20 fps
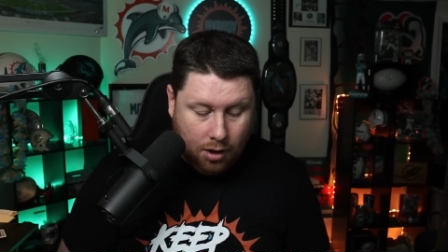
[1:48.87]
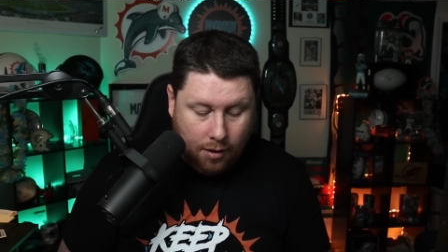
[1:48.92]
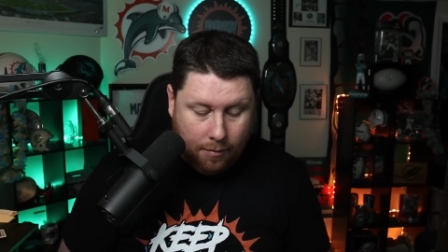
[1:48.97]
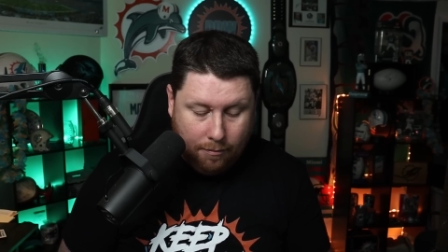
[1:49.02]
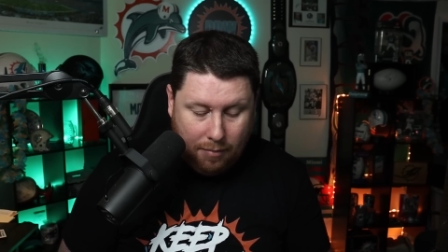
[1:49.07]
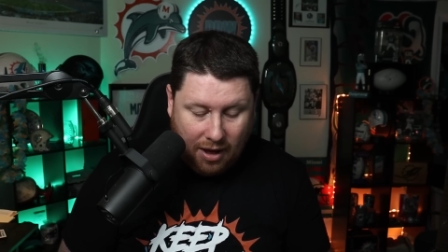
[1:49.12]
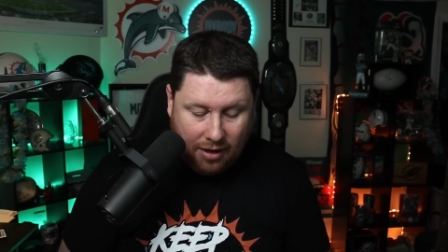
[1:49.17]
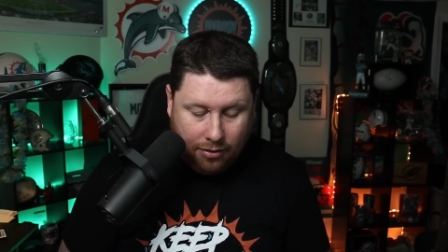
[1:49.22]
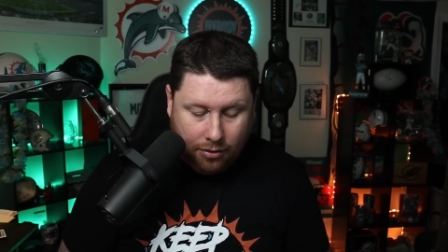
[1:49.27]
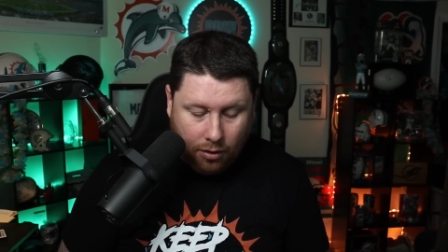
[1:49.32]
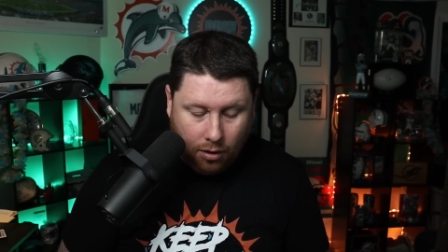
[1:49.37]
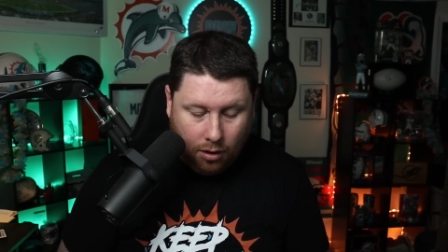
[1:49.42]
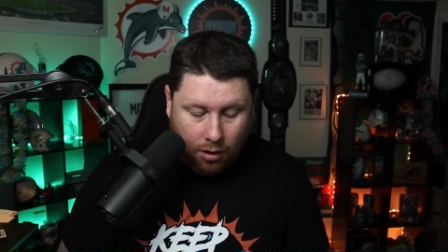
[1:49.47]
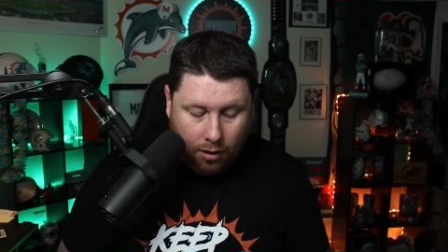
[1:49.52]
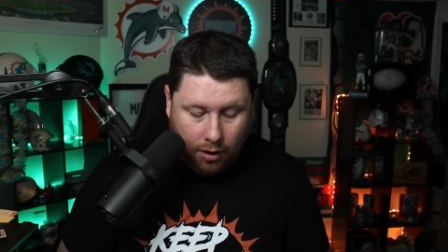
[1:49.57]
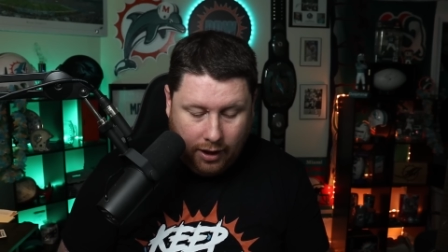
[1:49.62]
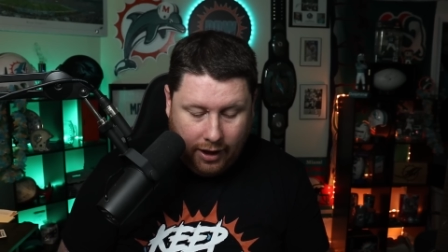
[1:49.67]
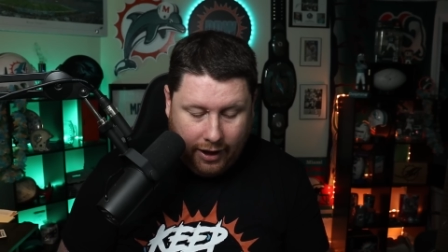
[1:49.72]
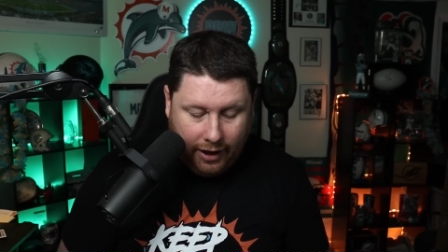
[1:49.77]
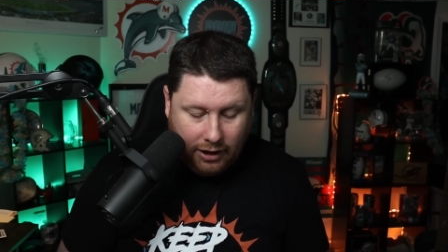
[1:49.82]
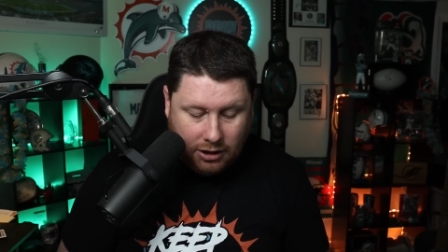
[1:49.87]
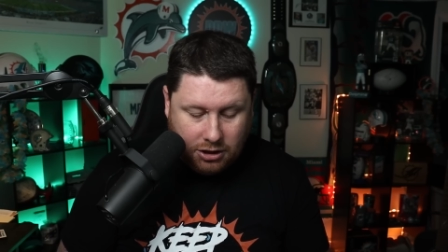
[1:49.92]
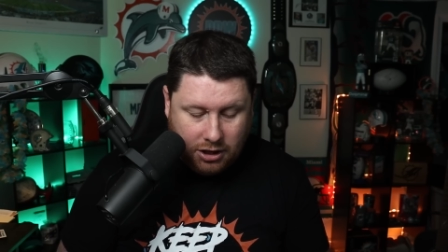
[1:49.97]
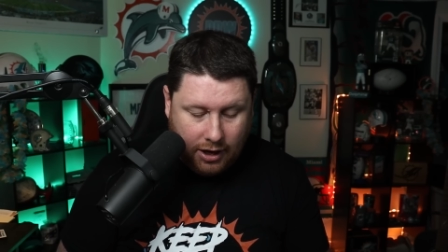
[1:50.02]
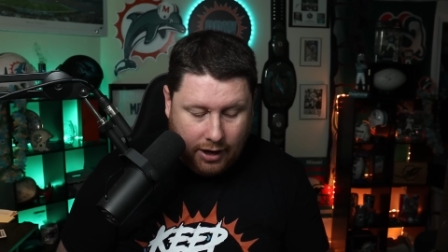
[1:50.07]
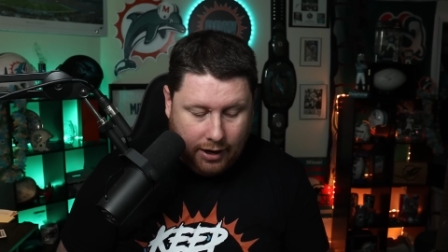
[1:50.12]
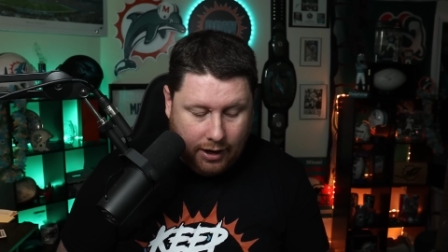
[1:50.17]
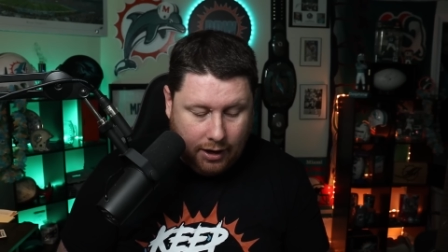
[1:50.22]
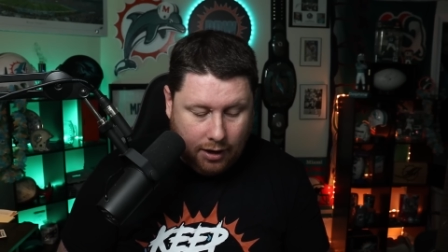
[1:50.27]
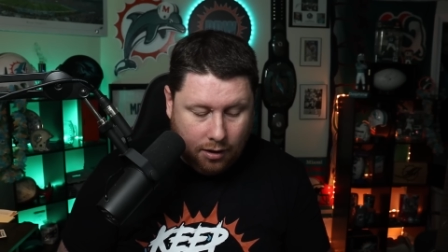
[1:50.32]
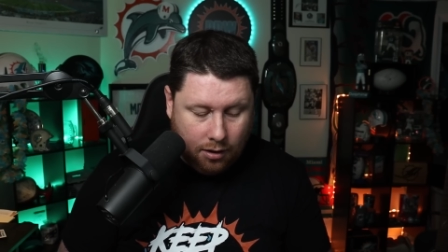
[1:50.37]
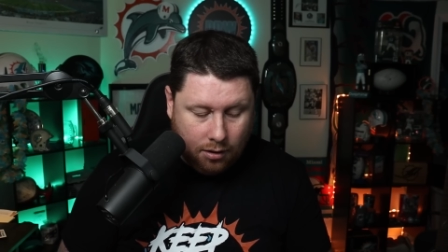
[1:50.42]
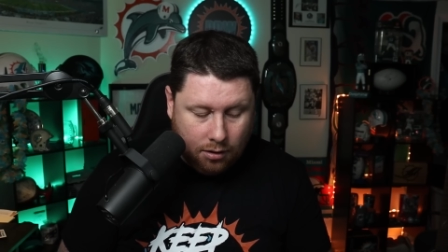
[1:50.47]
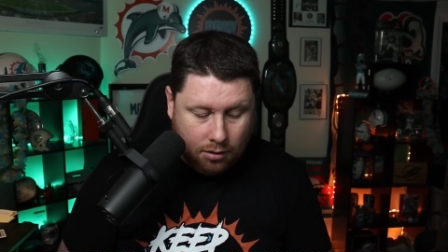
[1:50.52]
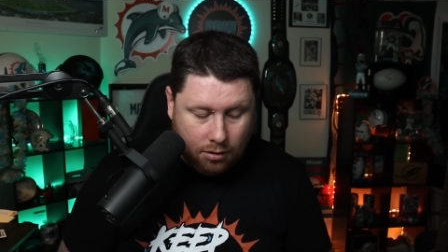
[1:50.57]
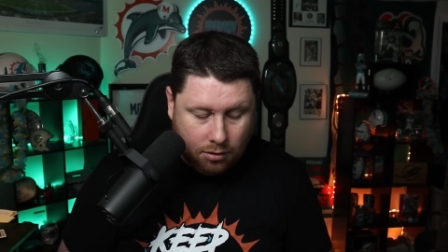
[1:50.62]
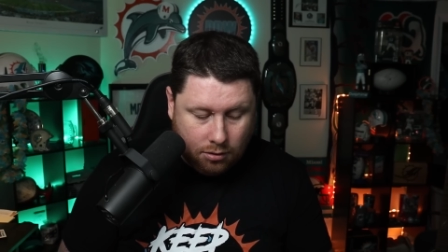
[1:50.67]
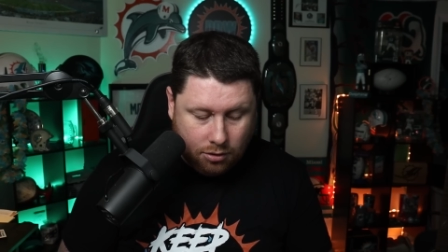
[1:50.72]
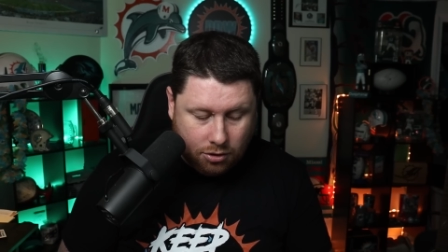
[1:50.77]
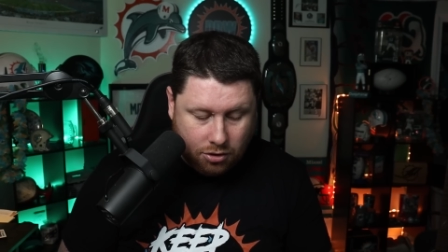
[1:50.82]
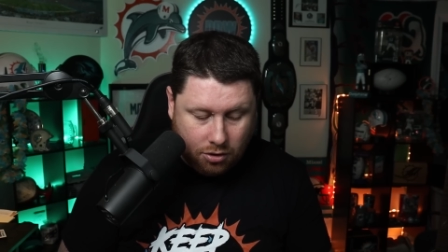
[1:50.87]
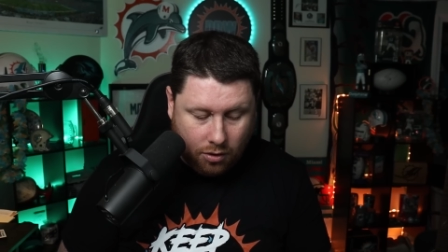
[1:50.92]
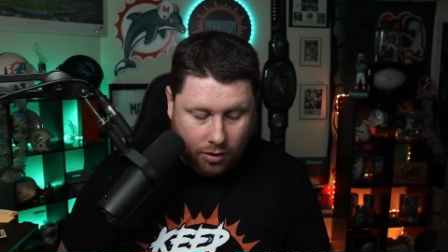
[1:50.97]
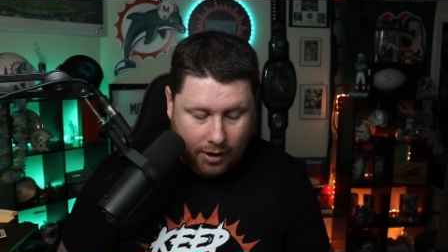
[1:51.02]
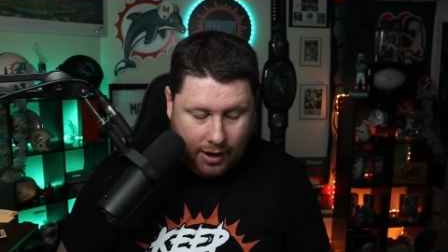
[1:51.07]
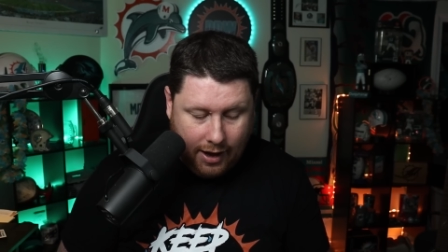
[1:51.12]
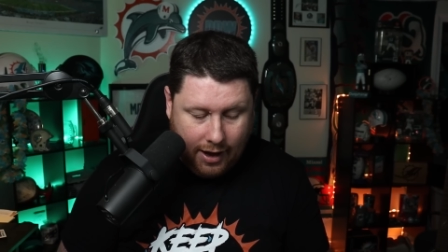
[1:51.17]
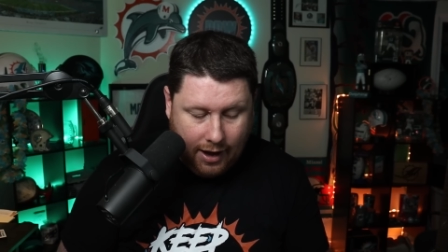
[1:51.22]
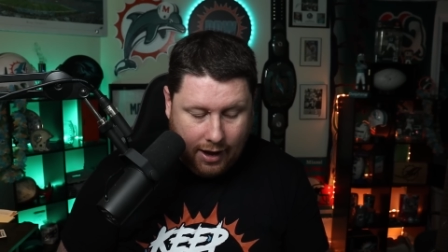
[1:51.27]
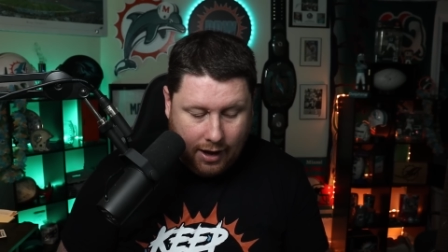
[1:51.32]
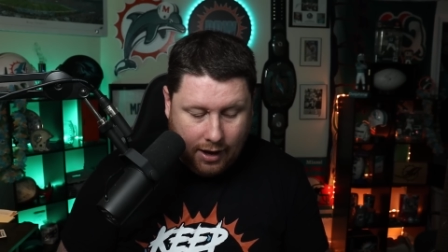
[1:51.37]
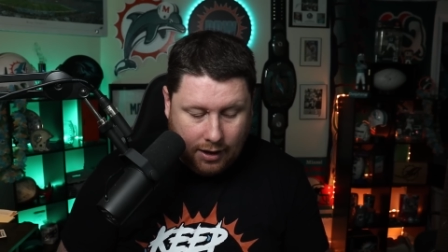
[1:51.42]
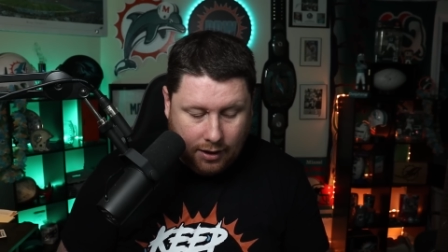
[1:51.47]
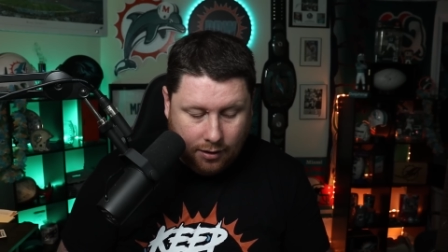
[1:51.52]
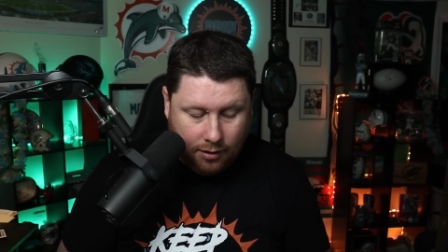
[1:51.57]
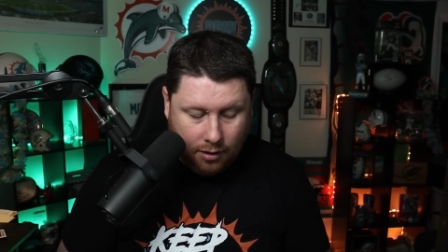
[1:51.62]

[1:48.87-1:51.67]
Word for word: Bethel, A Chain, Da'Shawn Hand,